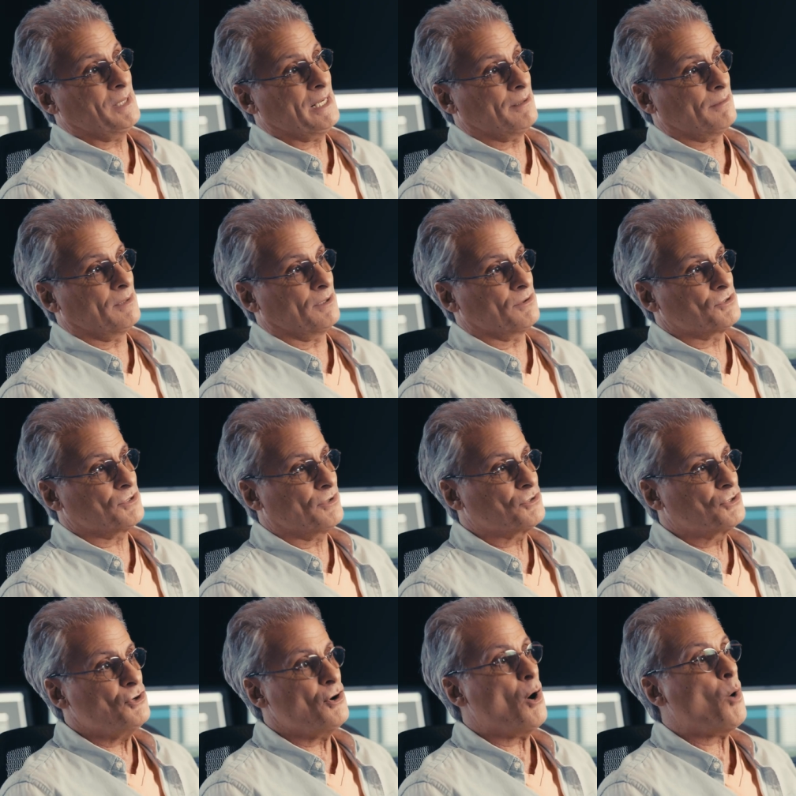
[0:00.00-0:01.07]
I mean, there's,
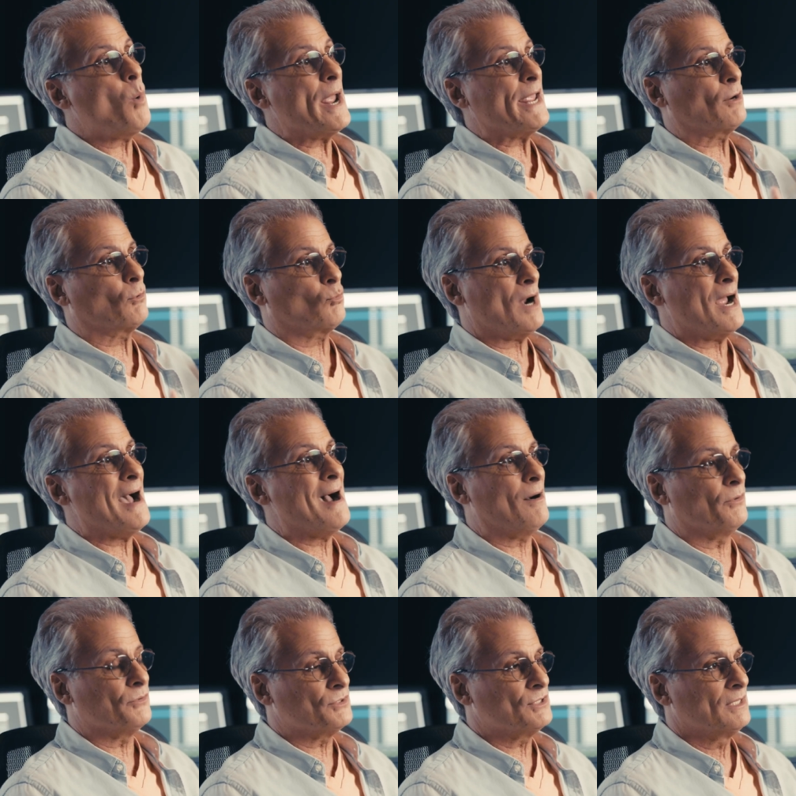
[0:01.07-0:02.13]
there's no way
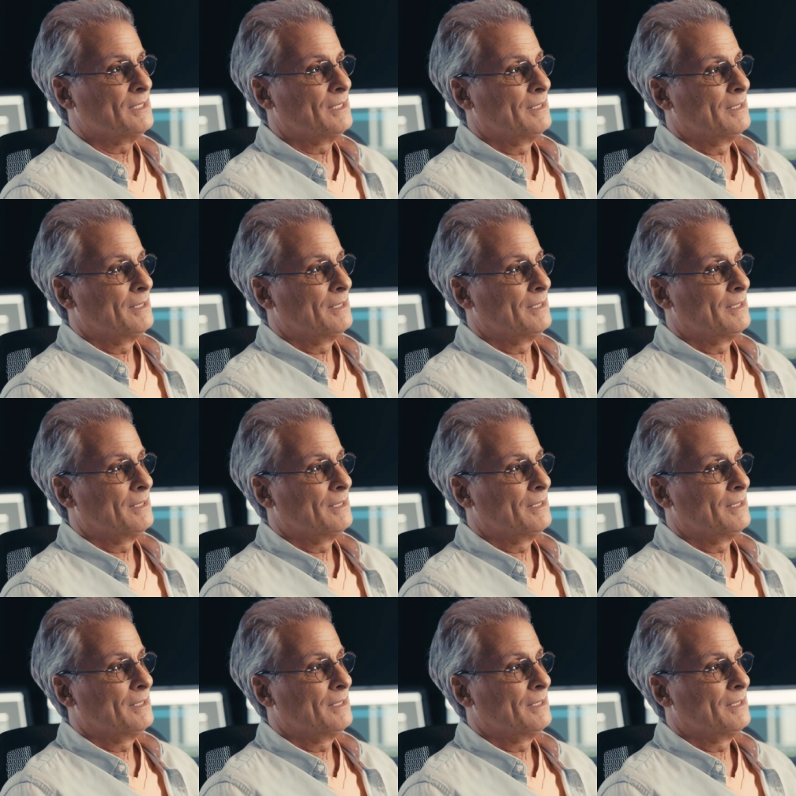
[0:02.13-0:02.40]
around